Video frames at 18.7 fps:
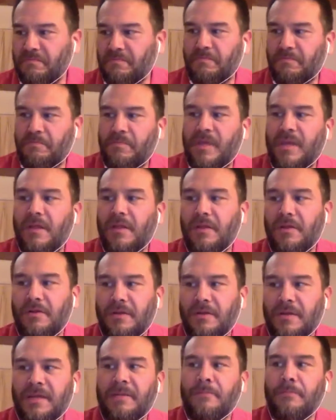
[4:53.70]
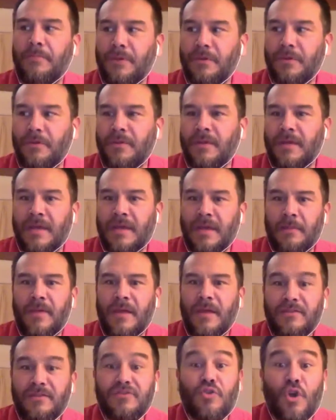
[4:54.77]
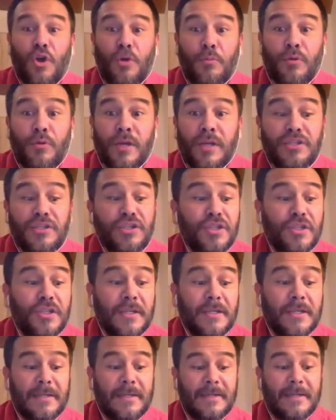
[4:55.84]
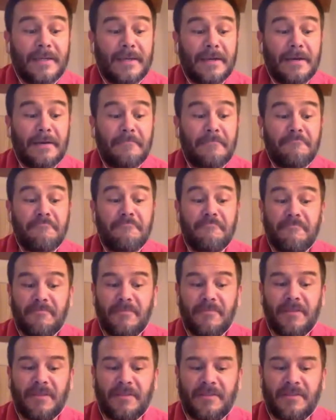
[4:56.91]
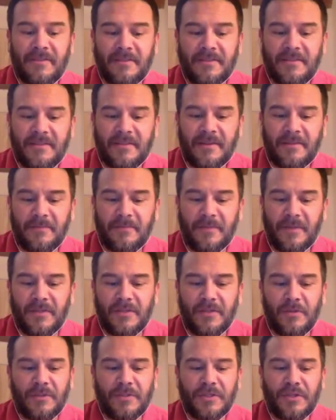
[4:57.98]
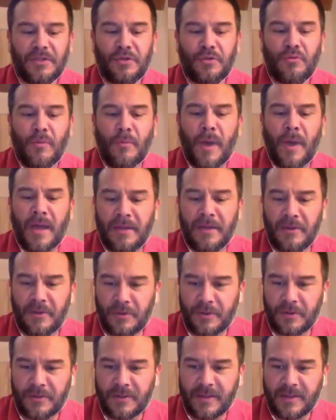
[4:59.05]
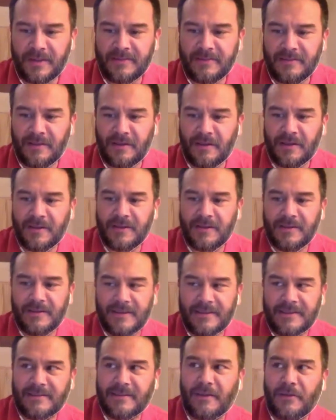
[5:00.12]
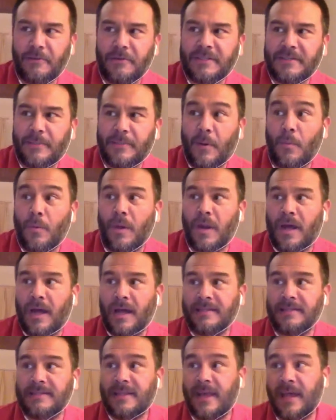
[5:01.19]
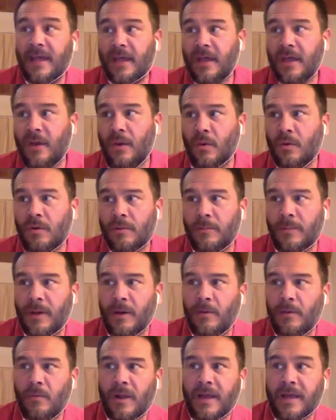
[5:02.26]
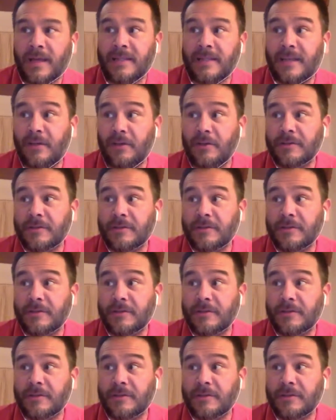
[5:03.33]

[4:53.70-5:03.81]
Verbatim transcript: pillar in building up that strong bridge. Um, it's it's a it's always a good reminder that it's not it's not always about what I say or about what I can tell you. It's